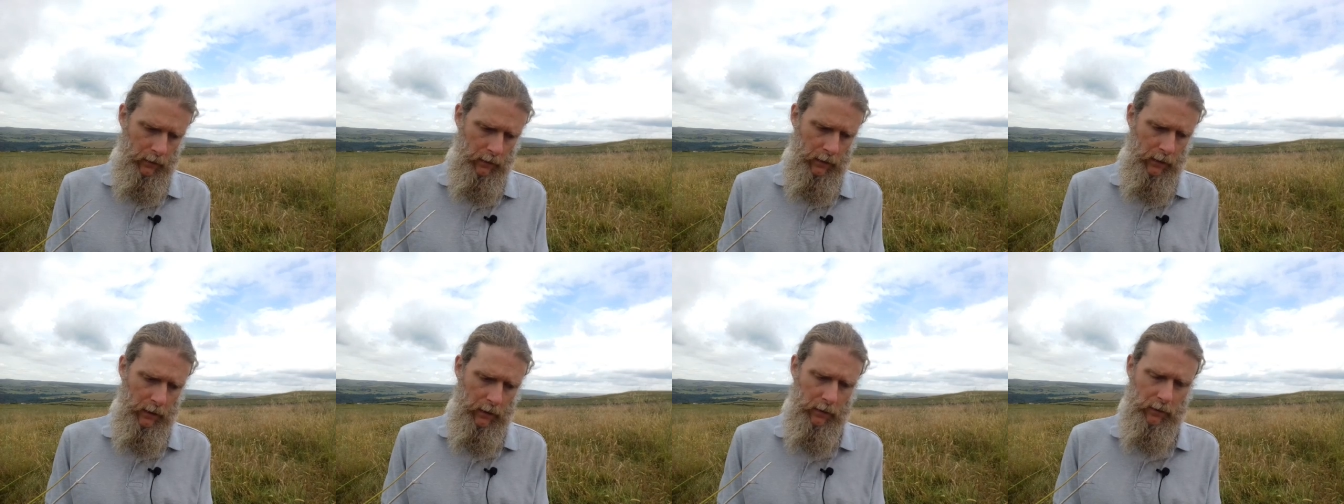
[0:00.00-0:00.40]

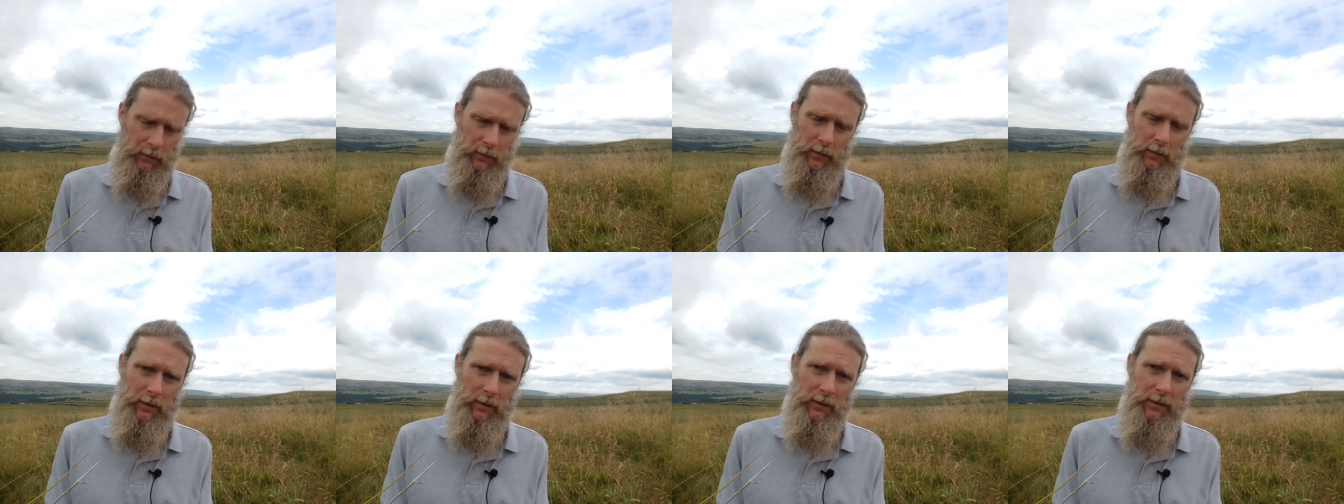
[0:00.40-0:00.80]
Yeah,
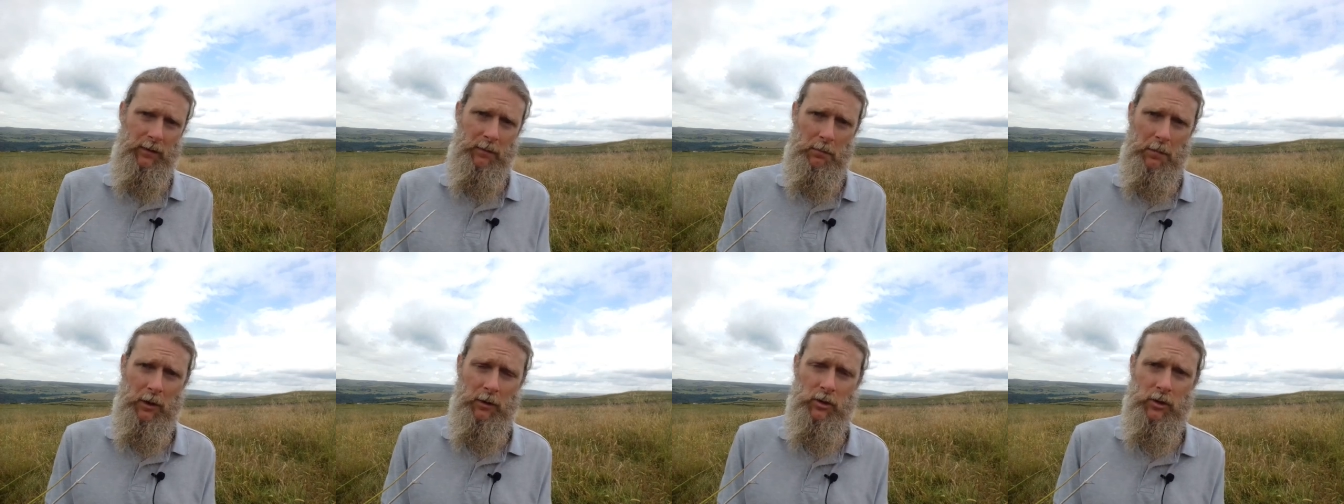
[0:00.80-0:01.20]
so these
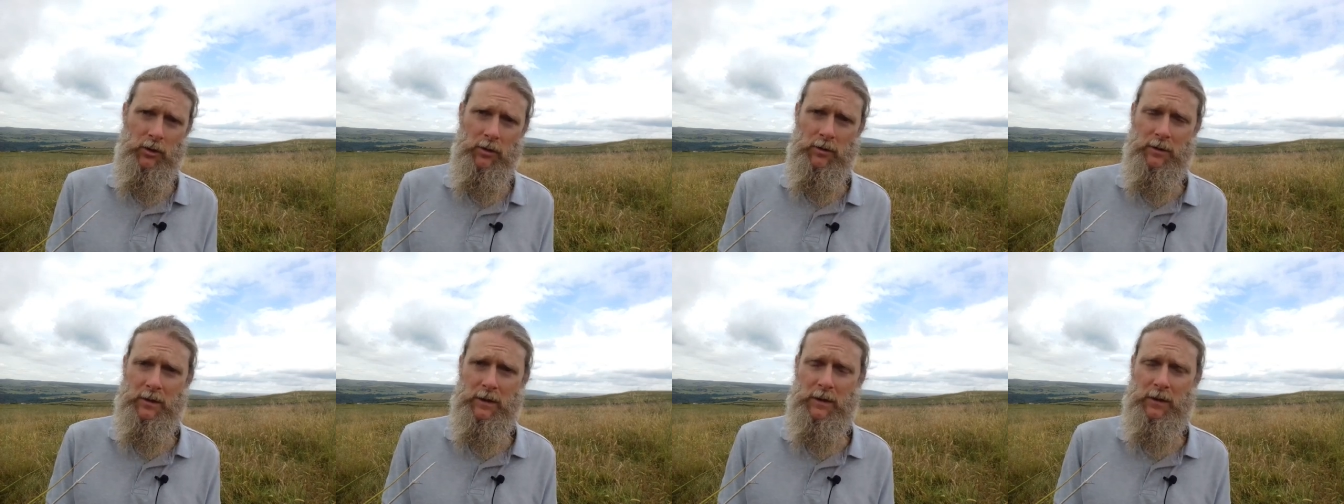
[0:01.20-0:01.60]

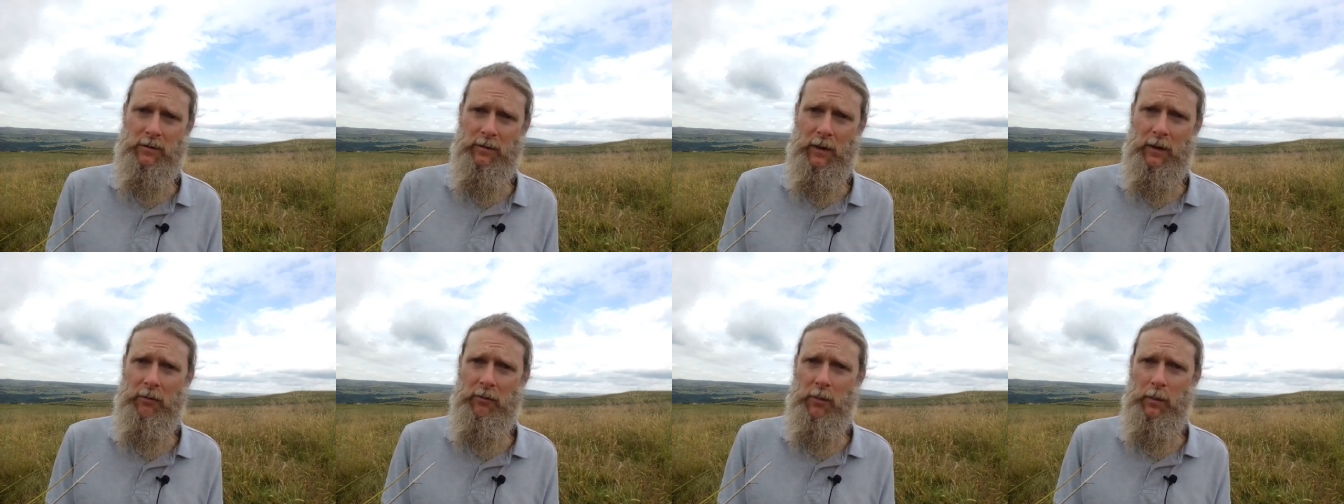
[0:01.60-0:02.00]
emotions, this
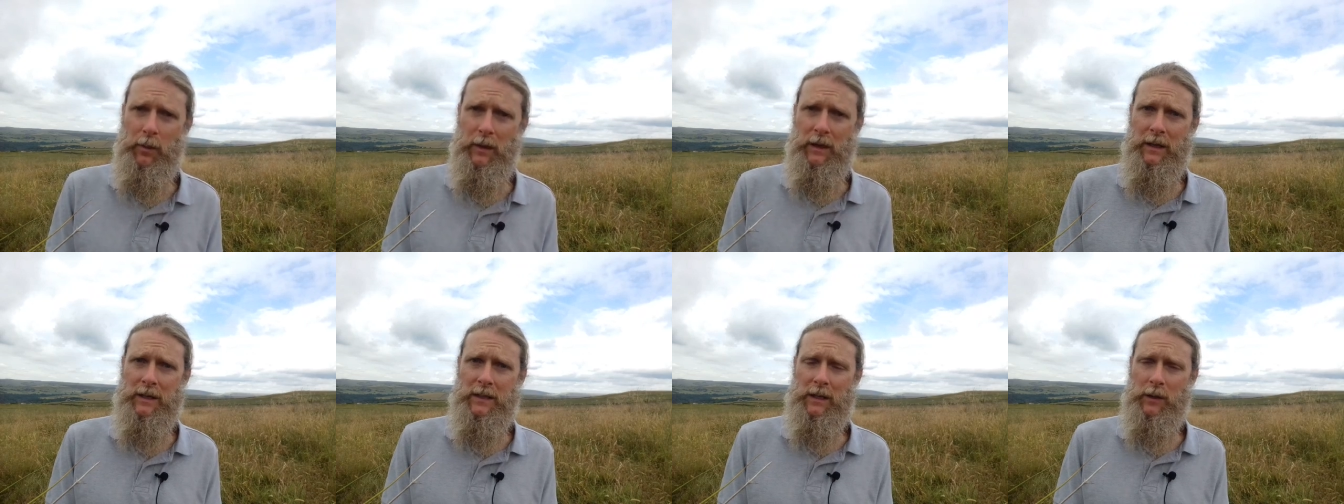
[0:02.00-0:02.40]

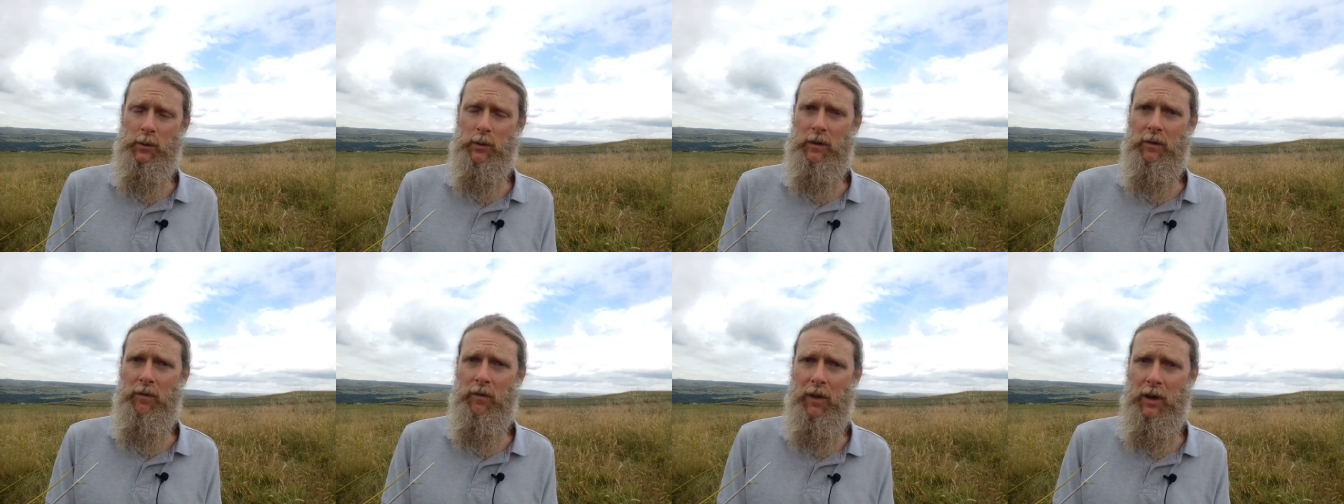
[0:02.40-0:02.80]
vulnerability,
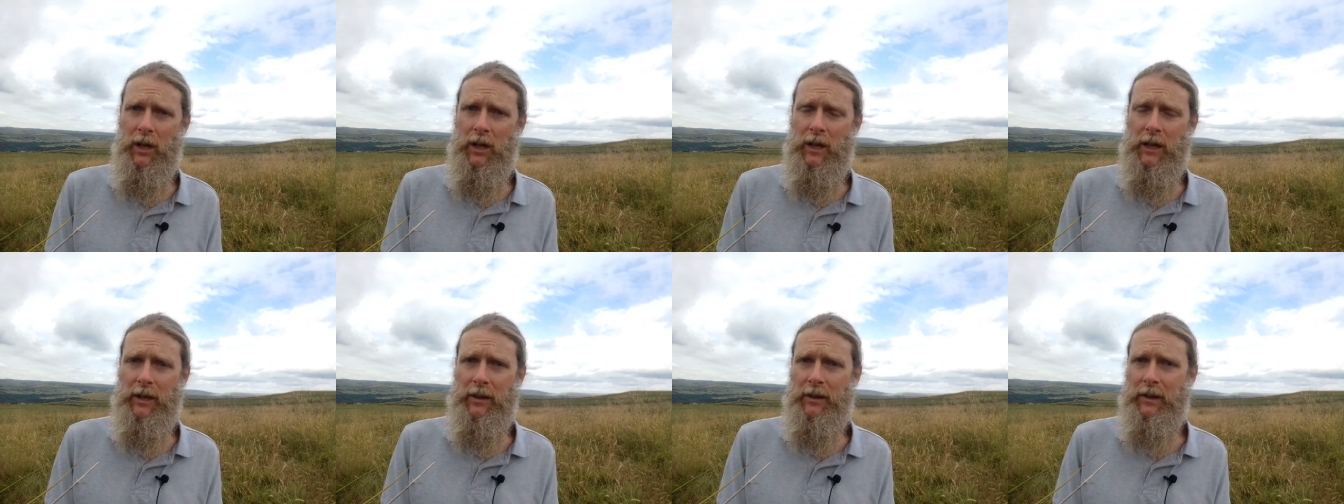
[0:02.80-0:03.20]
we've
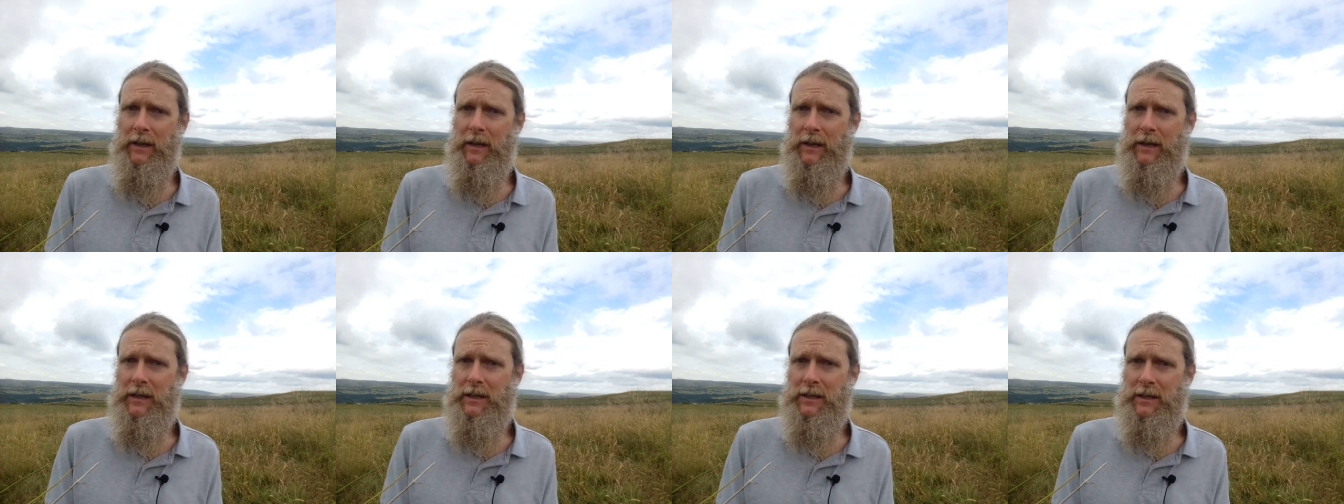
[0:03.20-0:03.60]
learned that
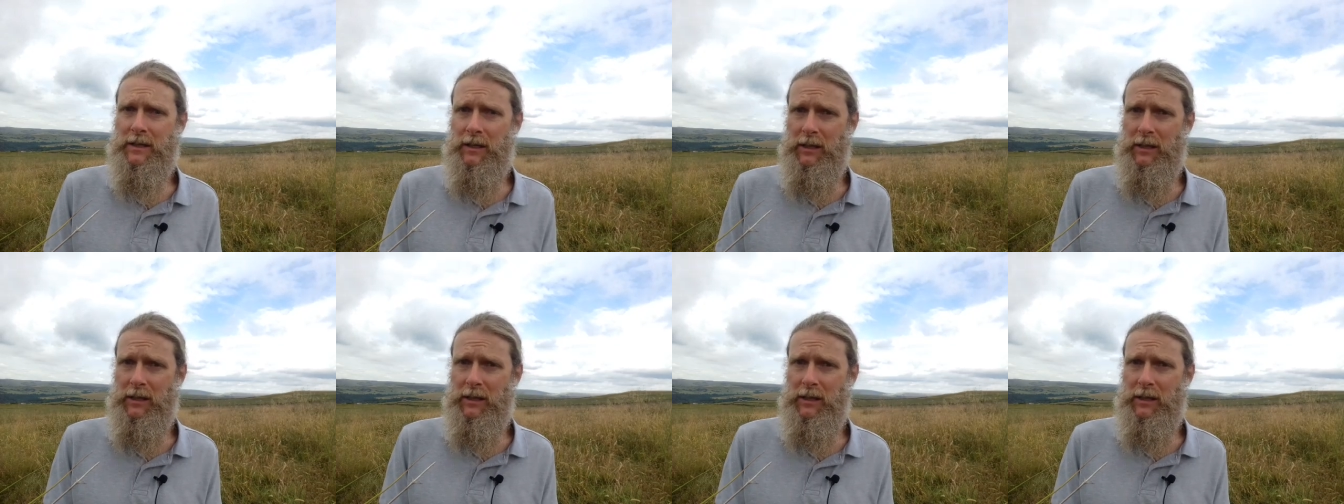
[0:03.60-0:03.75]
it's,